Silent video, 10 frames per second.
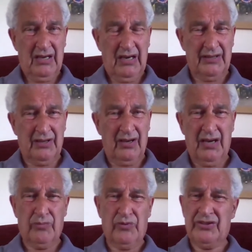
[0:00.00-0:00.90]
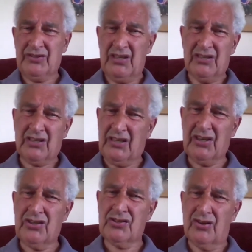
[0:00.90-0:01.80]
And I want to
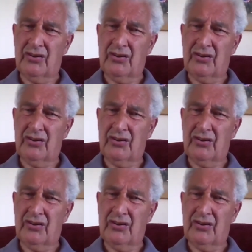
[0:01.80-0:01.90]
encourage you.